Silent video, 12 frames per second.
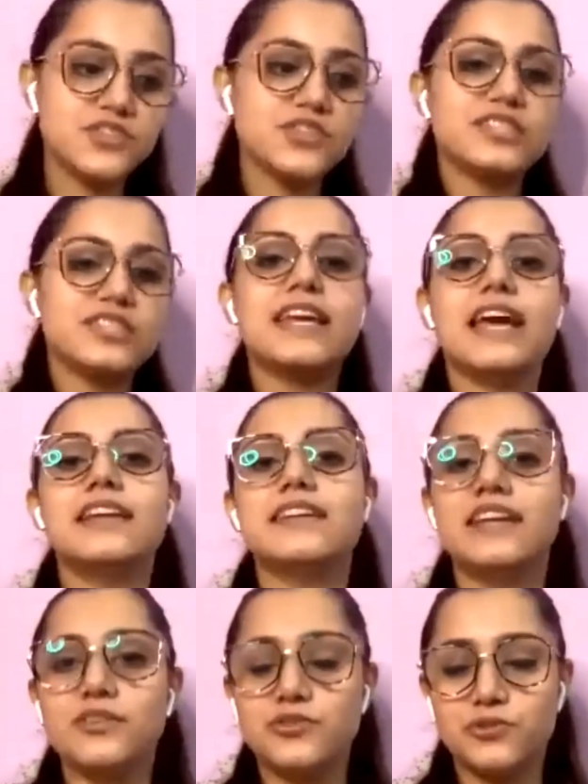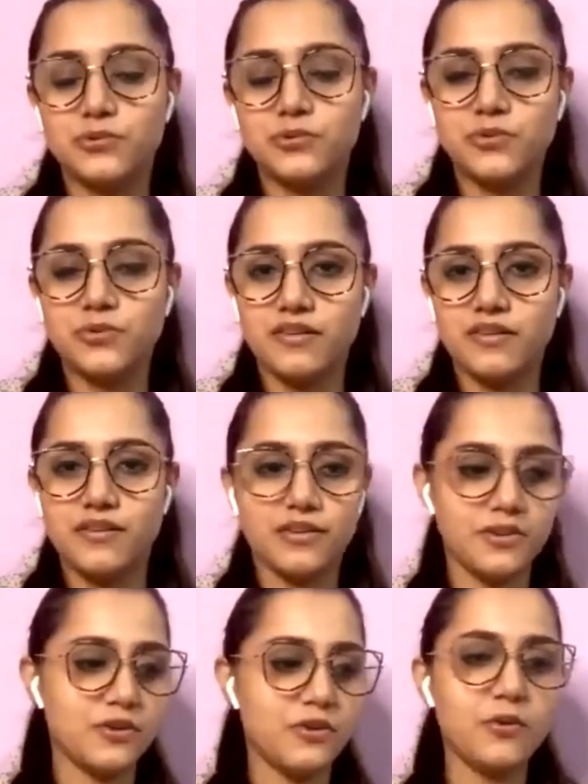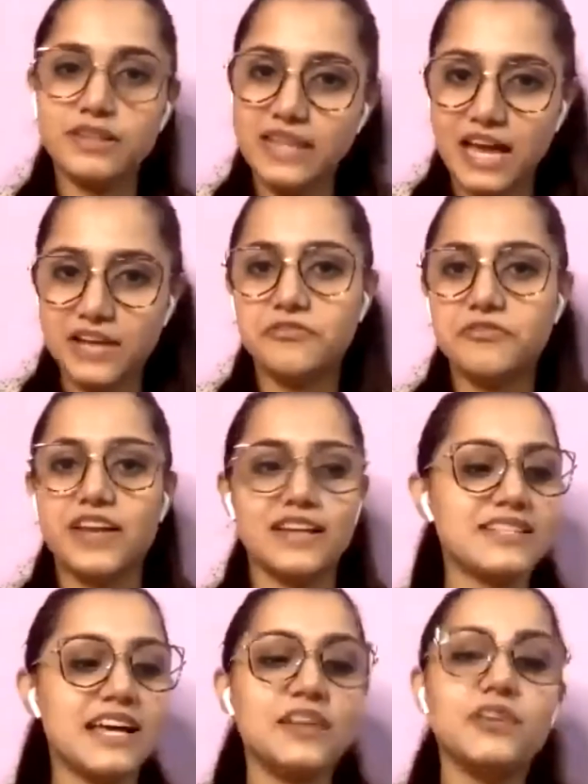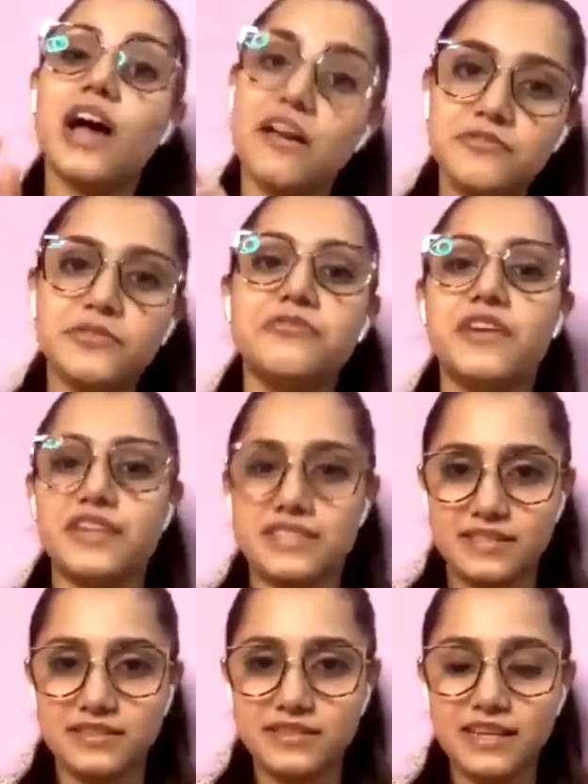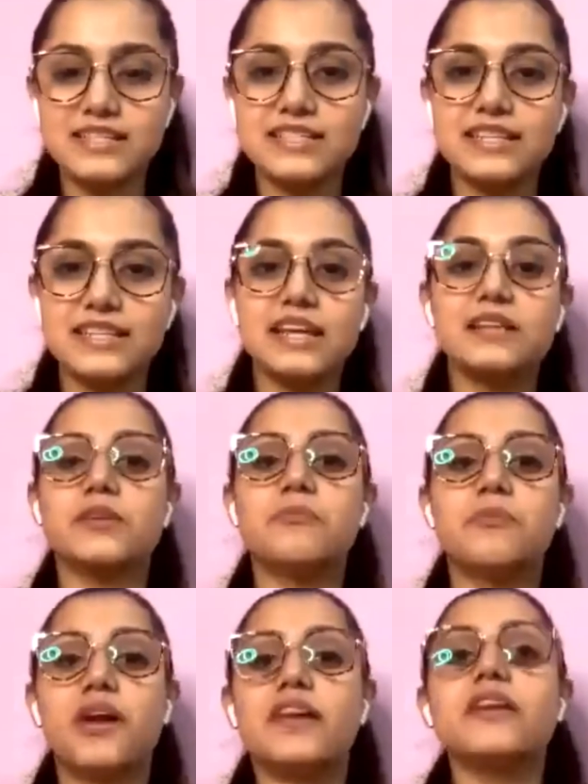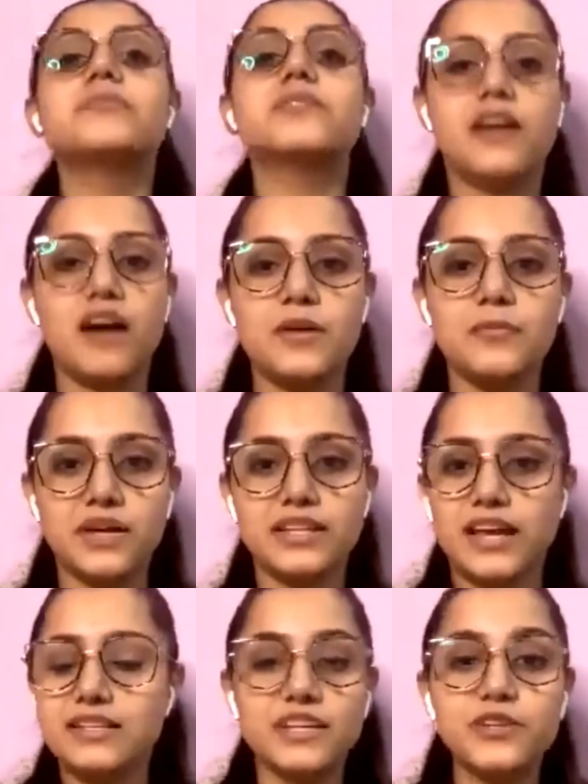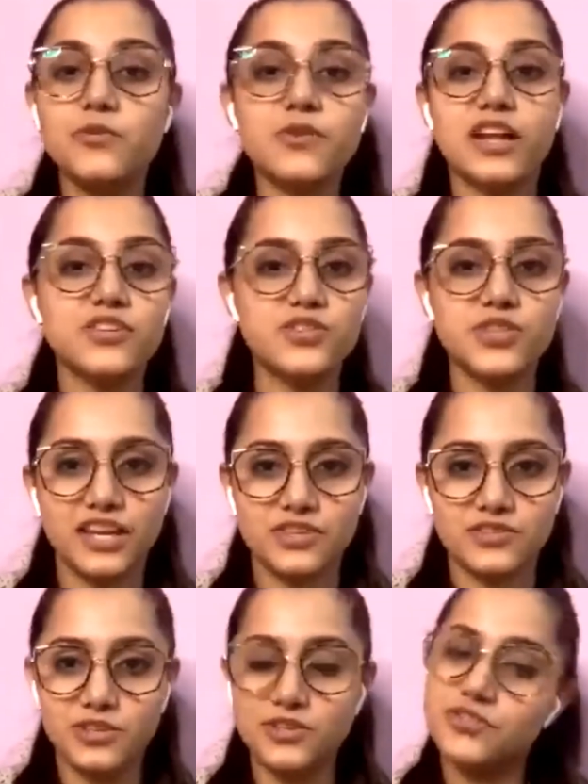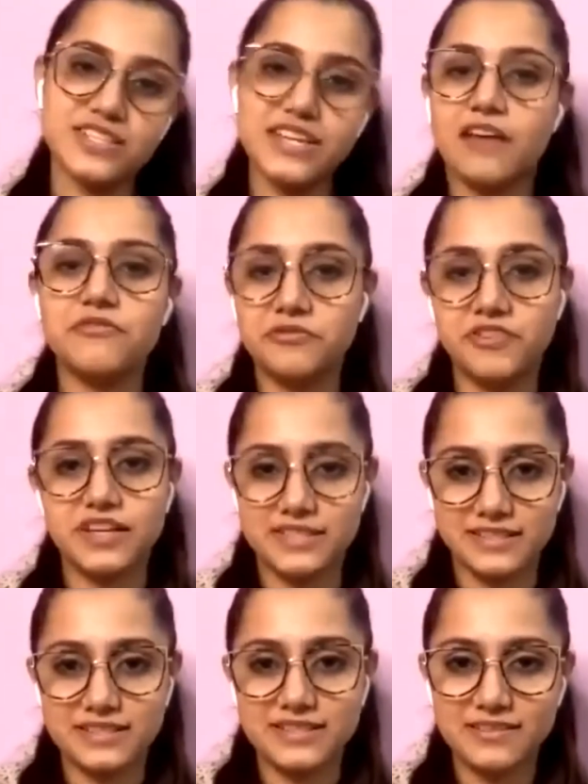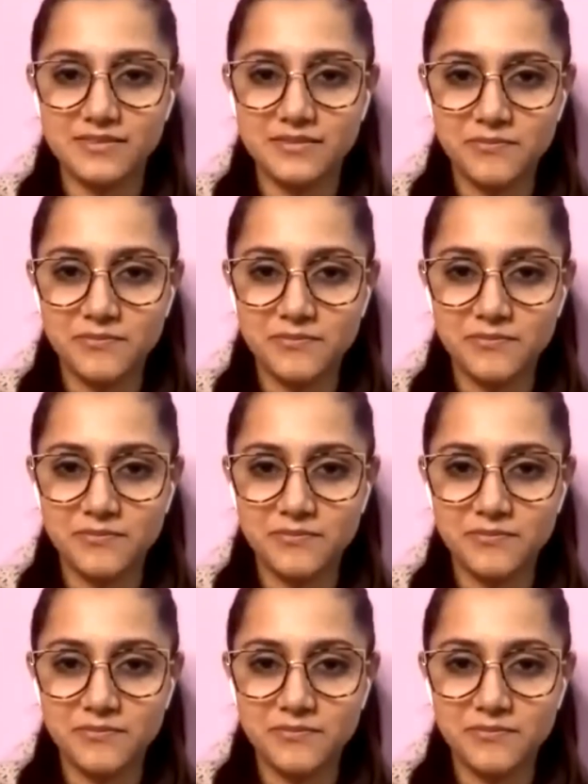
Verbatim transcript: just get into uh, you know that phase and you have to face it it's like the prarabdh karma that you can't change you just have to face it